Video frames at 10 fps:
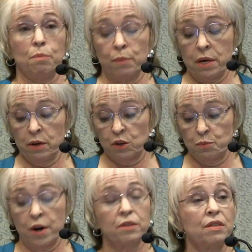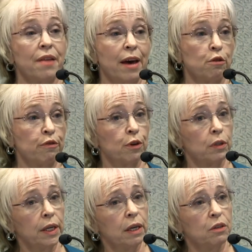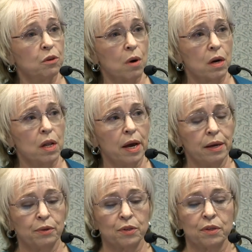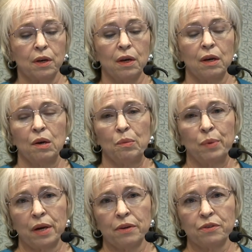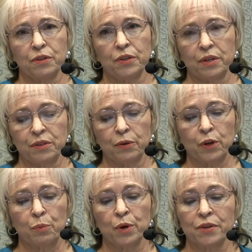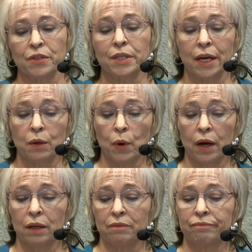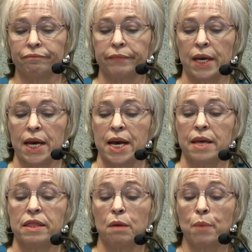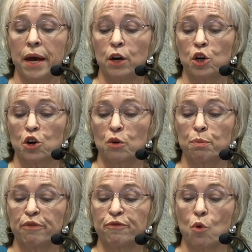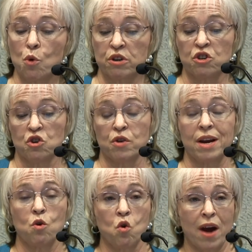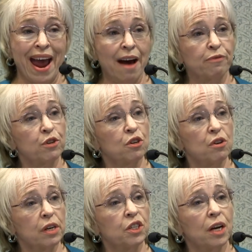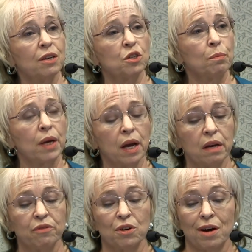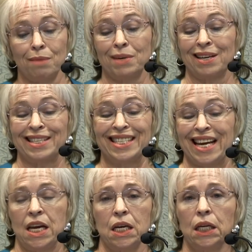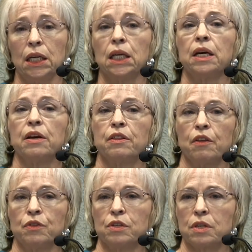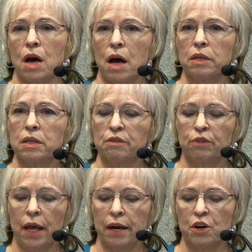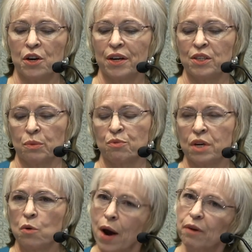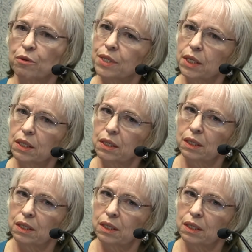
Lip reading: be expressed that overtly to our clients, but I suggest that they're present anyway. They may occur before, during, or after a change in behavior. I'm not saying that this cognitive layer is a prerequisite,